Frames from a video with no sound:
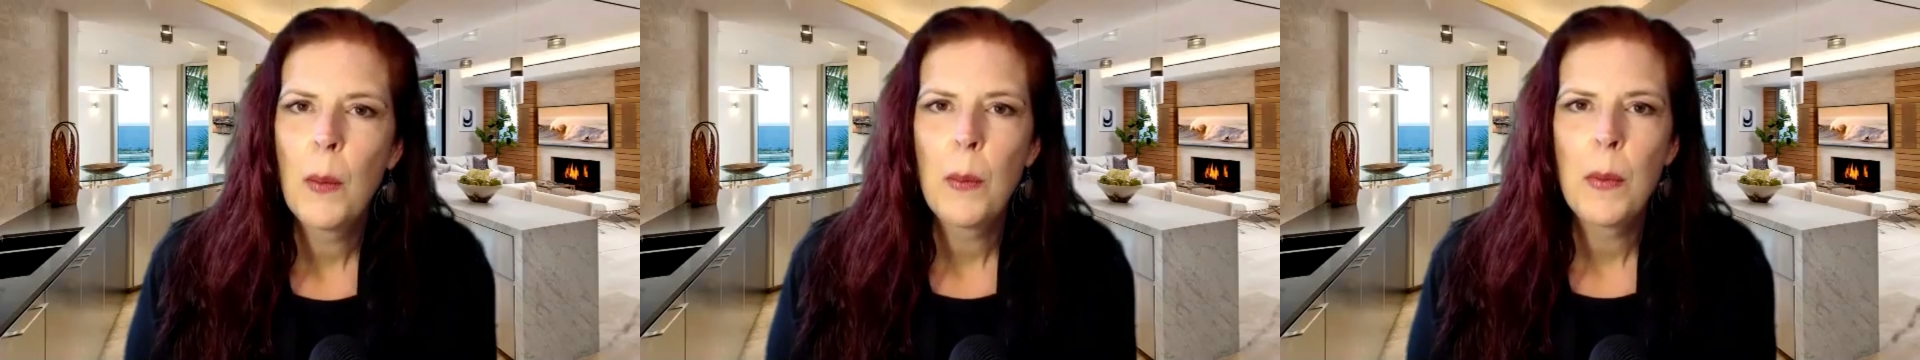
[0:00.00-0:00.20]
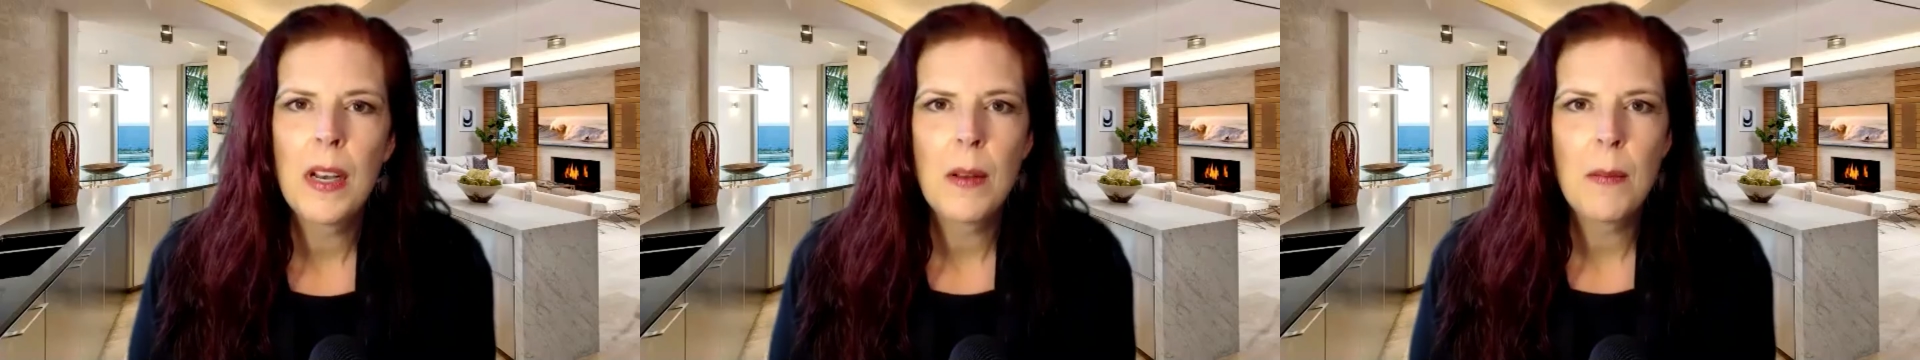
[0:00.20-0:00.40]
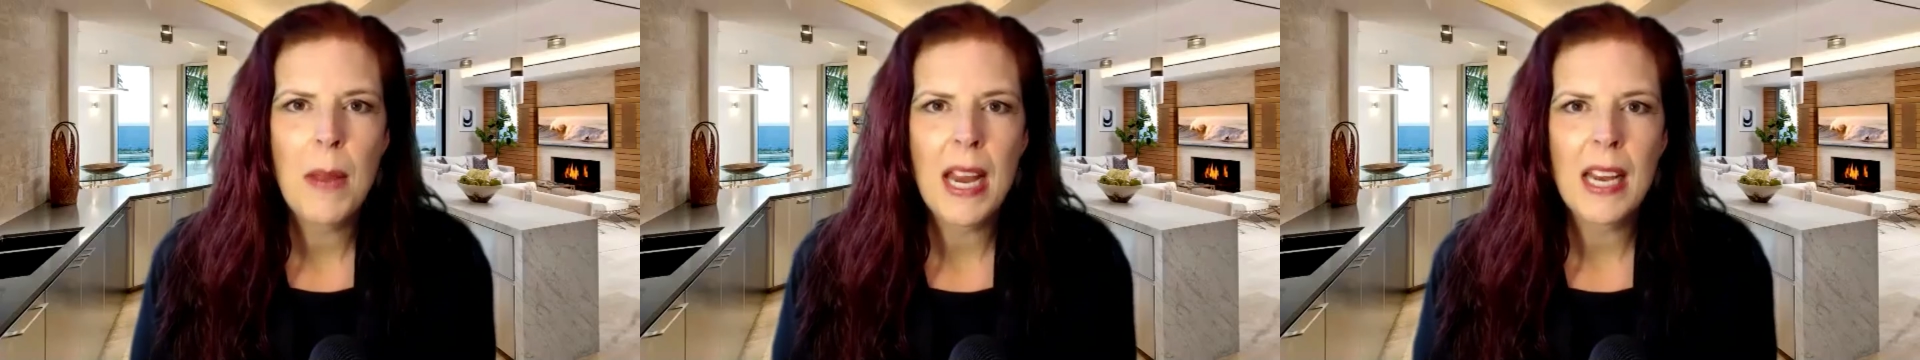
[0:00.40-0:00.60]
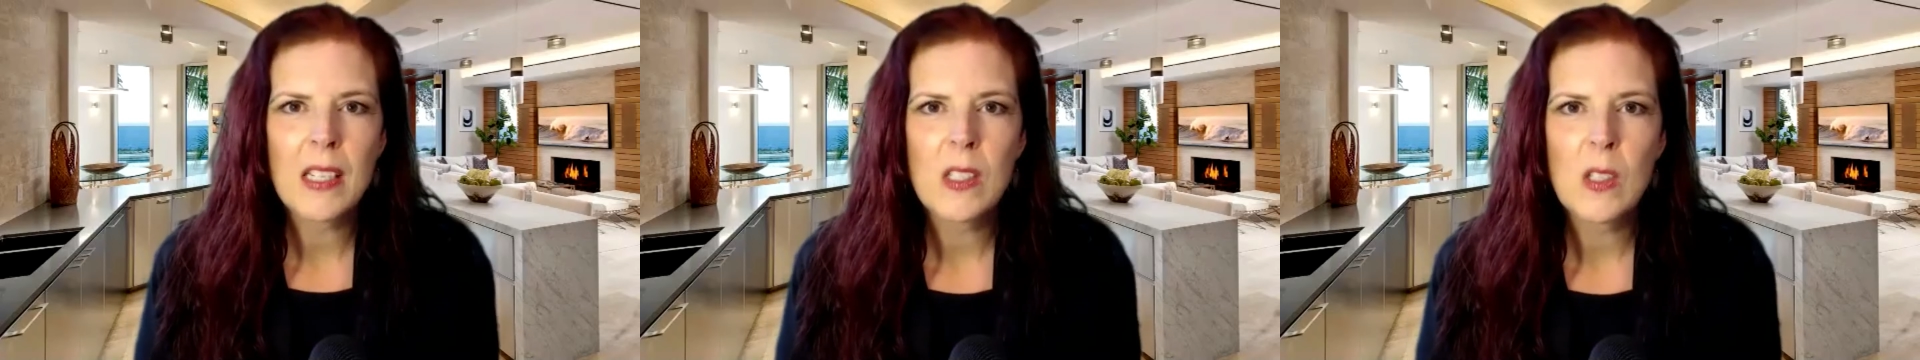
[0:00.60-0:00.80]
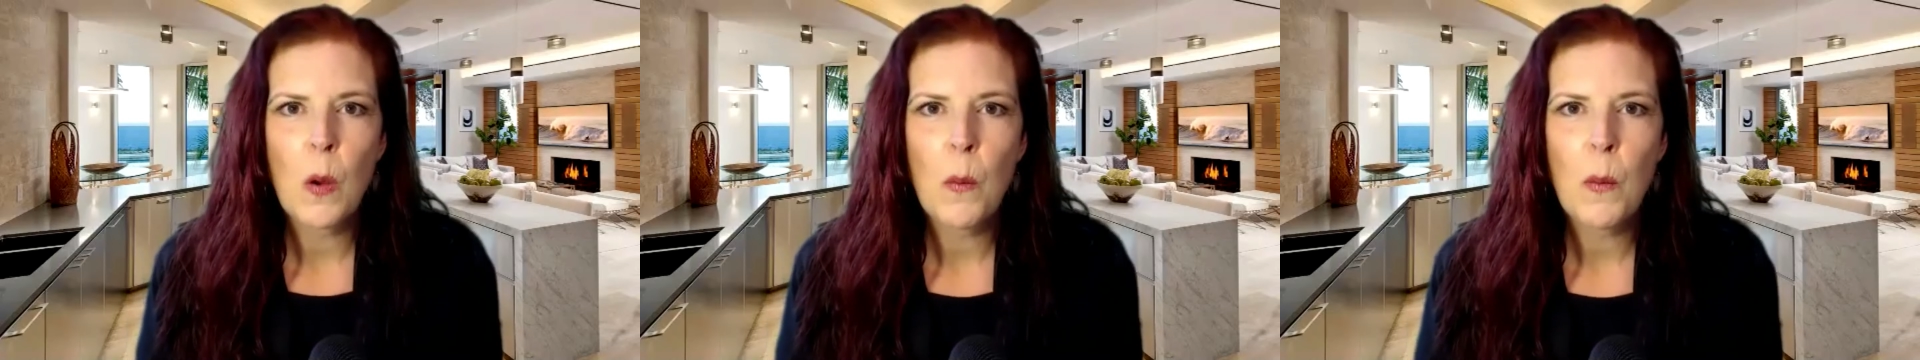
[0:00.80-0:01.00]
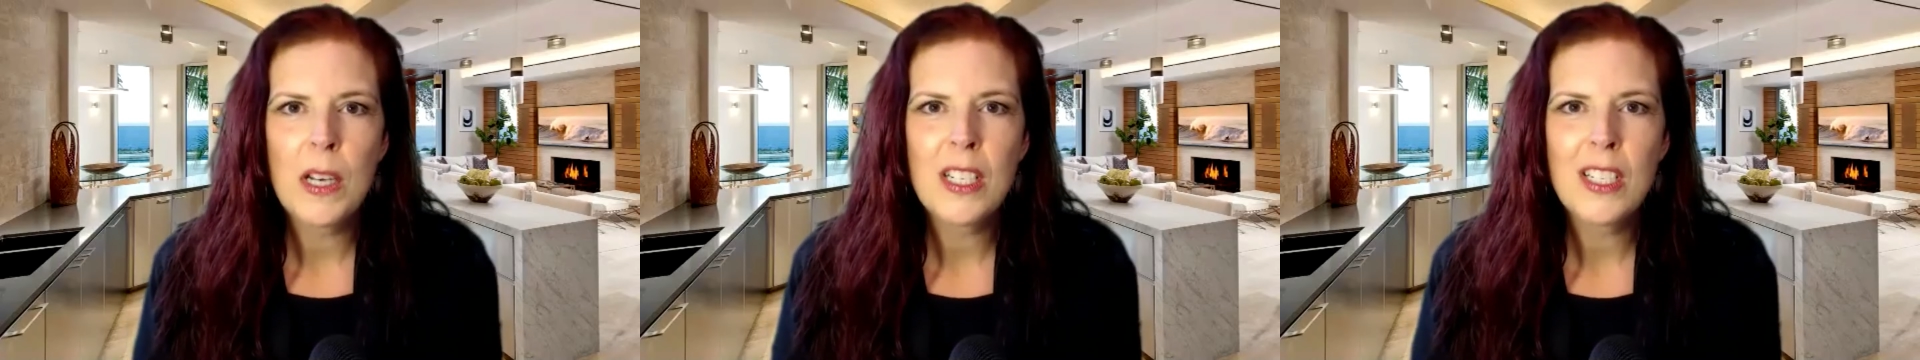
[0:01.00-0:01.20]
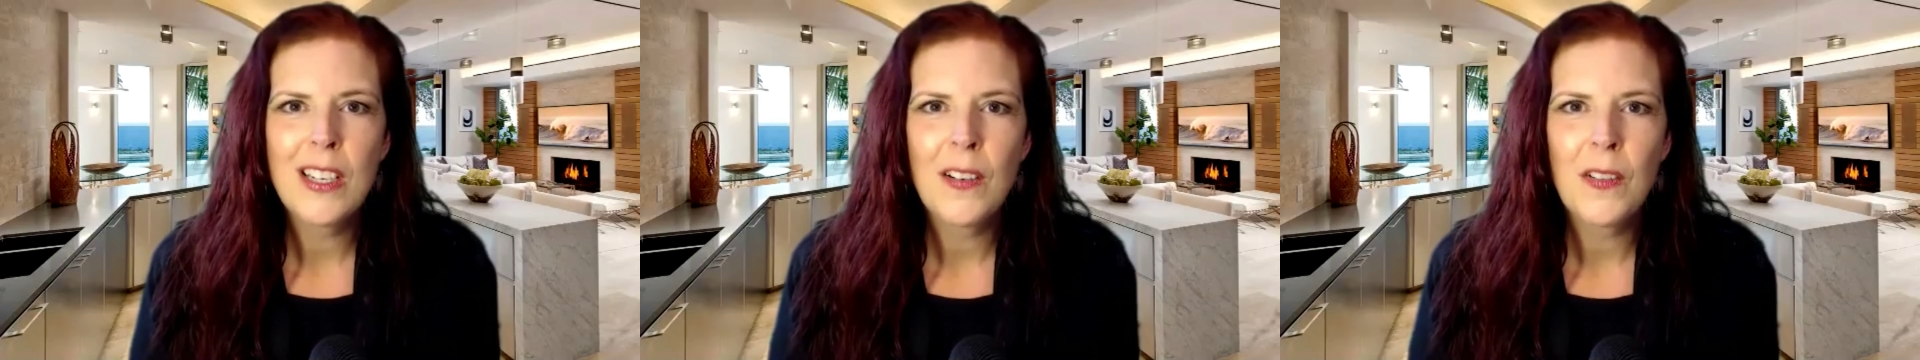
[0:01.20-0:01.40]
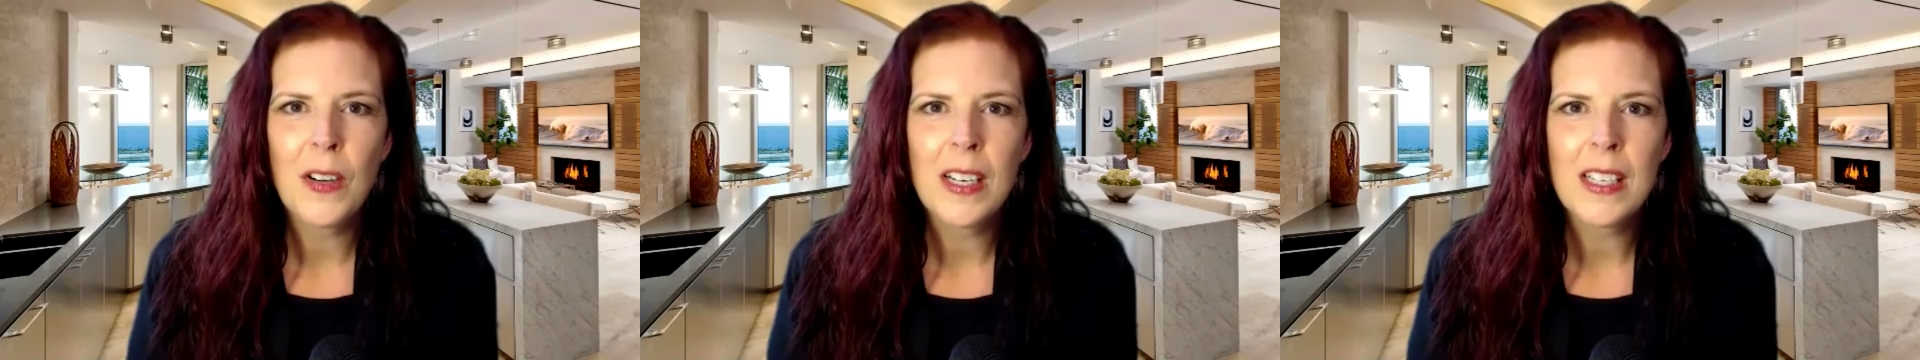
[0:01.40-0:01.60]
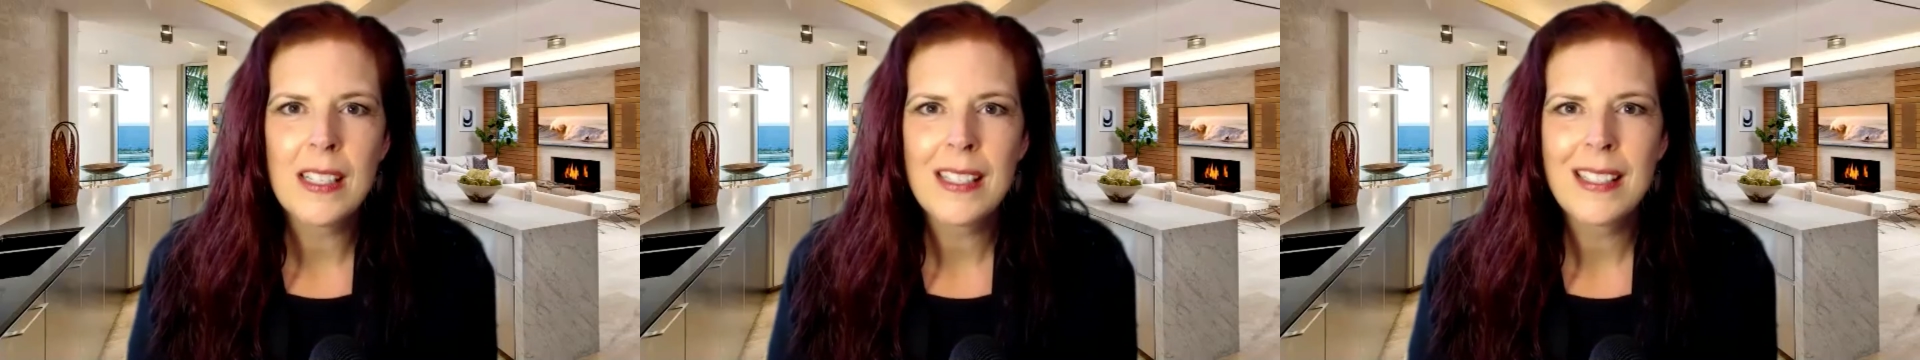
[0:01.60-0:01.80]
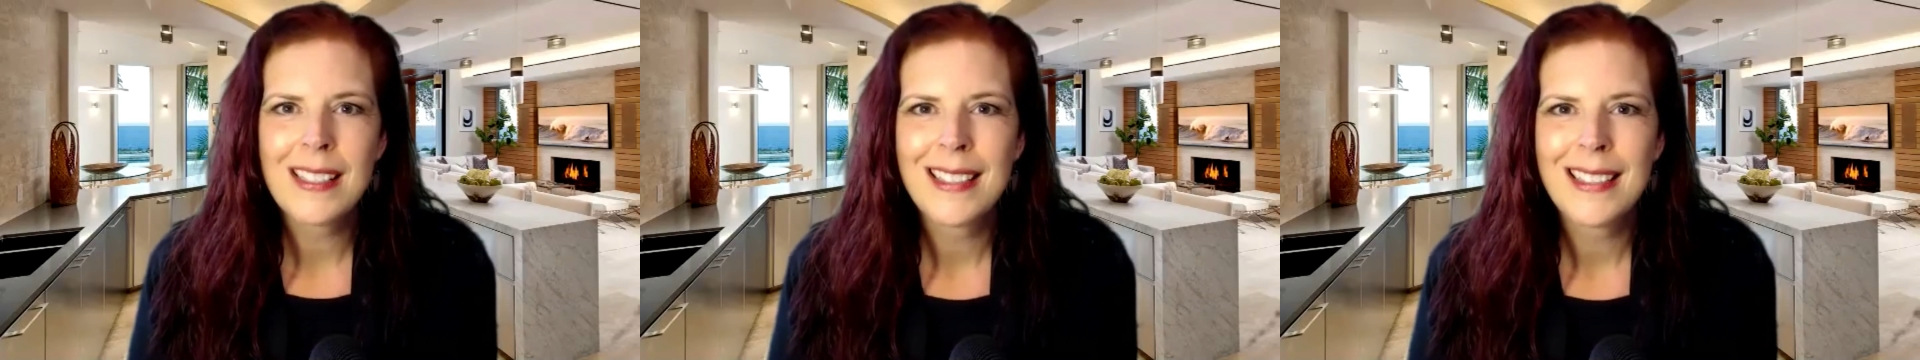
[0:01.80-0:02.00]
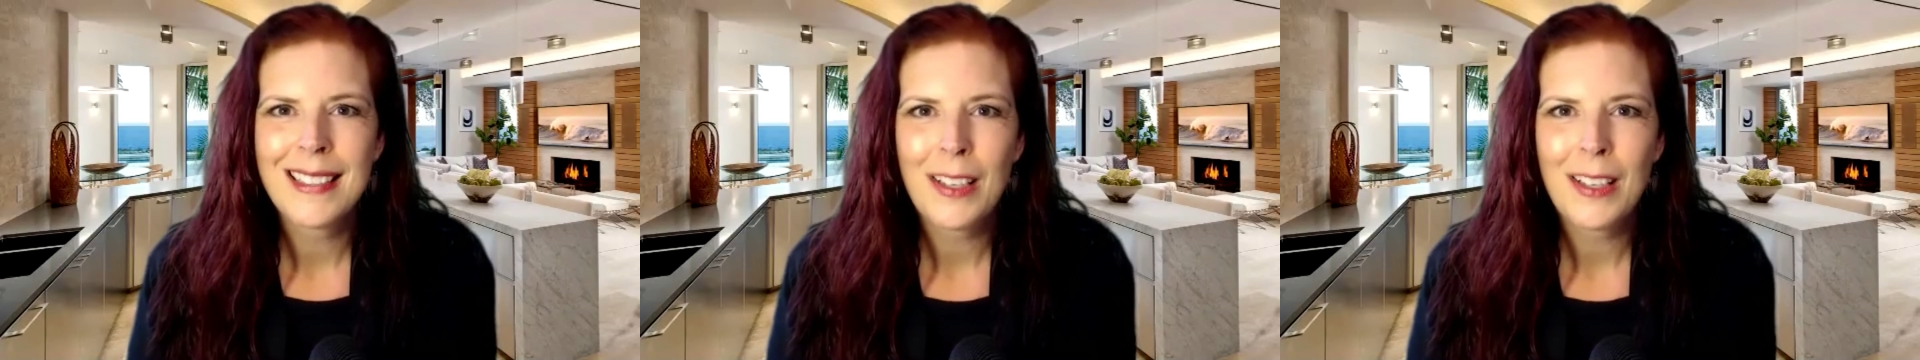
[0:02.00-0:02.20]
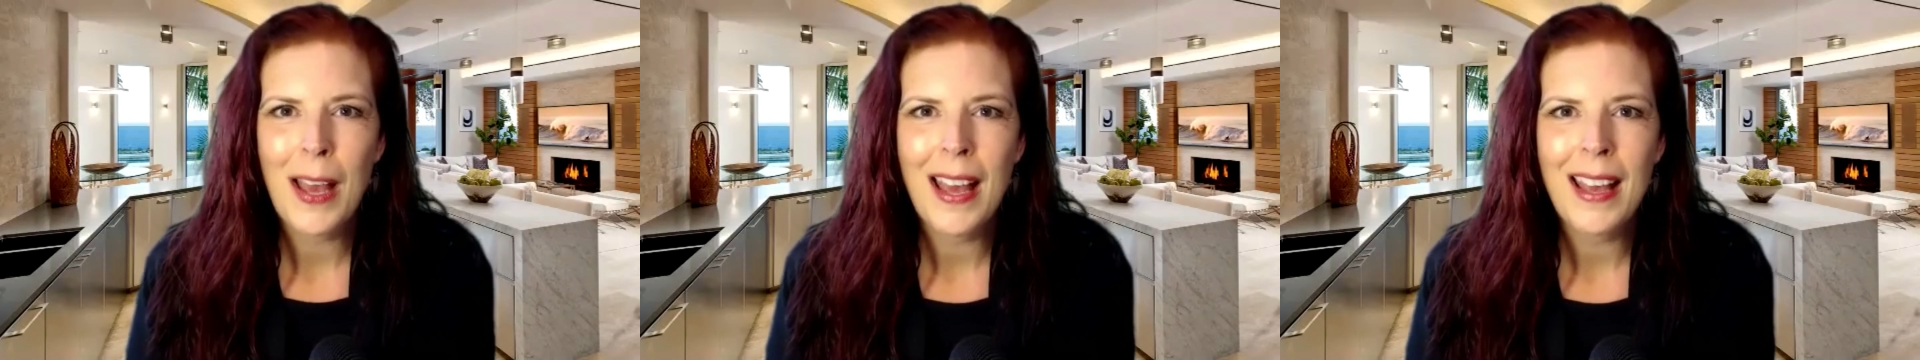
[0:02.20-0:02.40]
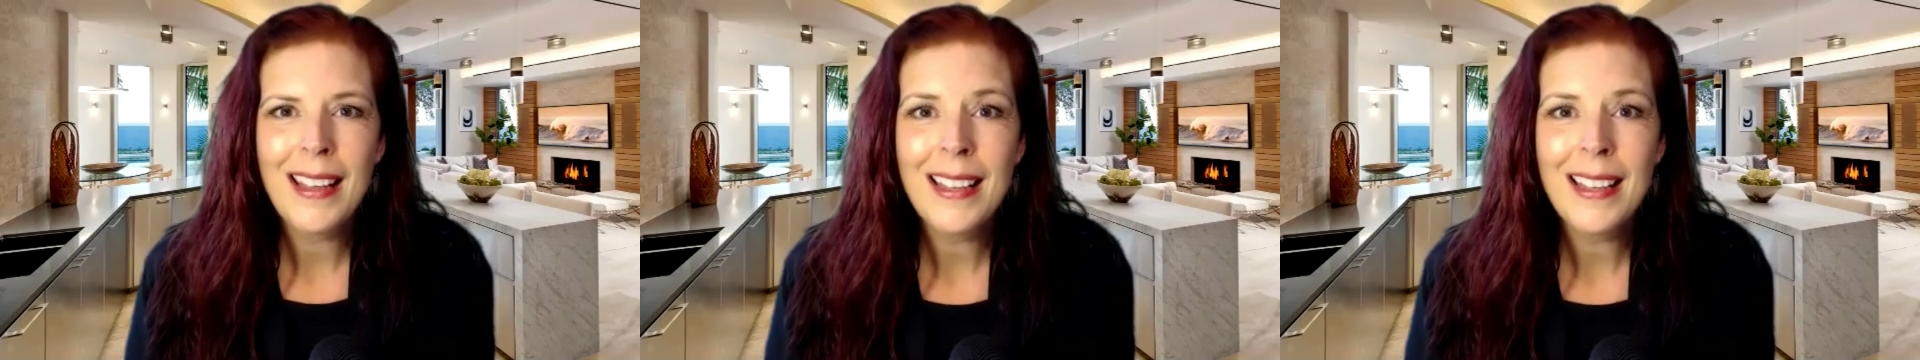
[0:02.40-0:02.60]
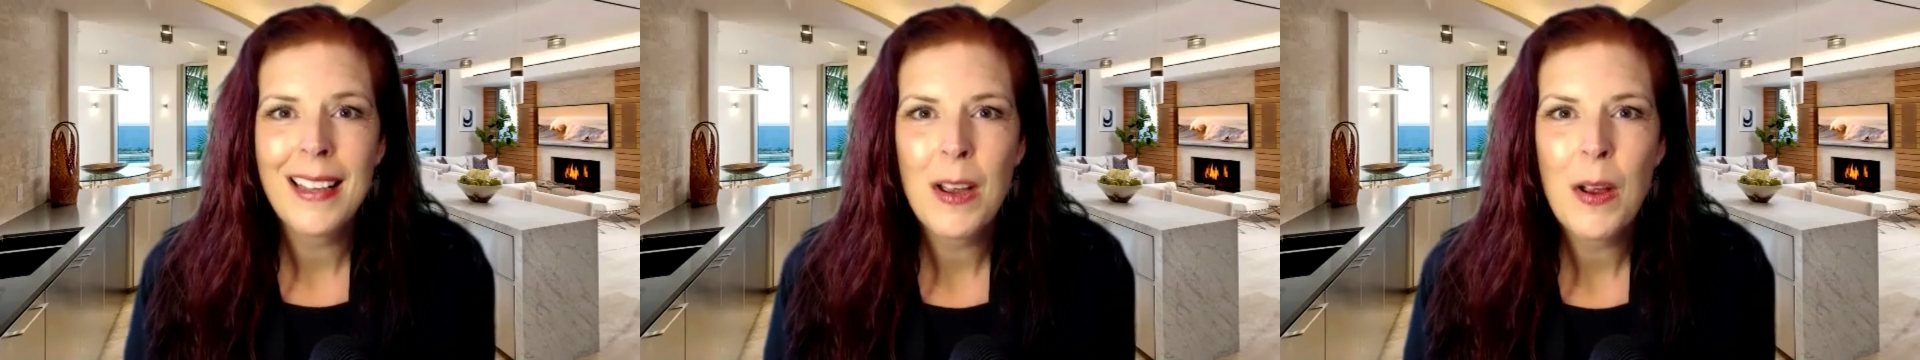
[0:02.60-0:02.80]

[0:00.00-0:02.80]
but it makes so much difference. Okay?